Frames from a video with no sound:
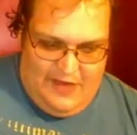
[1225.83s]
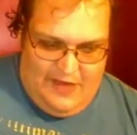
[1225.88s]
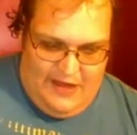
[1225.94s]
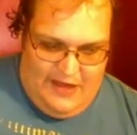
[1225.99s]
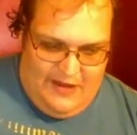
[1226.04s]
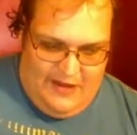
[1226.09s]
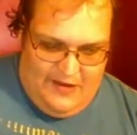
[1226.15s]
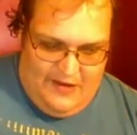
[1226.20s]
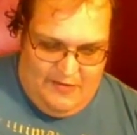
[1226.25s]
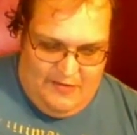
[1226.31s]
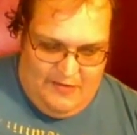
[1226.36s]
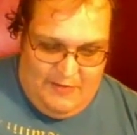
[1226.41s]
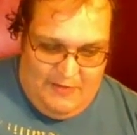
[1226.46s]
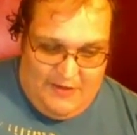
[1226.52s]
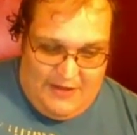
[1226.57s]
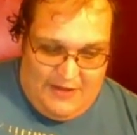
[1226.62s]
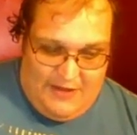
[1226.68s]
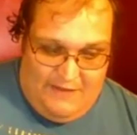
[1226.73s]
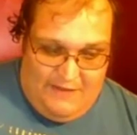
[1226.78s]
year because
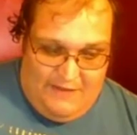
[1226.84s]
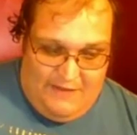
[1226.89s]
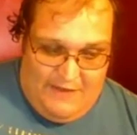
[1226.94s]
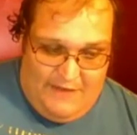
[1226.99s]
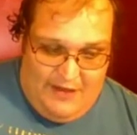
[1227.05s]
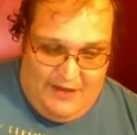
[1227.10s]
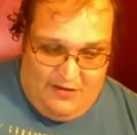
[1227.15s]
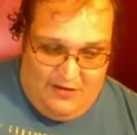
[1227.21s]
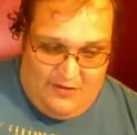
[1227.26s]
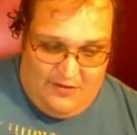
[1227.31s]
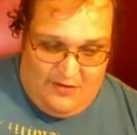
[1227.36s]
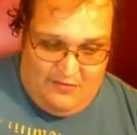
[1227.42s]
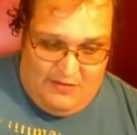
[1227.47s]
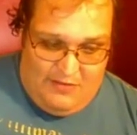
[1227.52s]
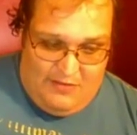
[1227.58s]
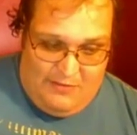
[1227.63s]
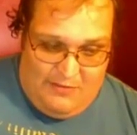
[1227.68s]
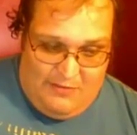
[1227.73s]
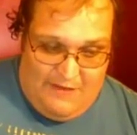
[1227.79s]
I failed my
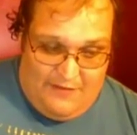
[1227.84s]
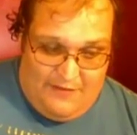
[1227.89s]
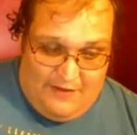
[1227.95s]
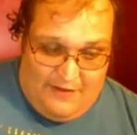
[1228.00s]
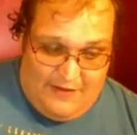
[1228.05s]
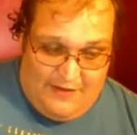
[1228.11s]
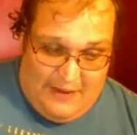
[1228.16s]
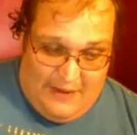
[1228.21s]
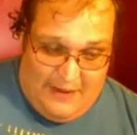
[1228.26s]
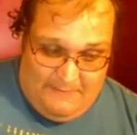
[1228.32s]
maths exam.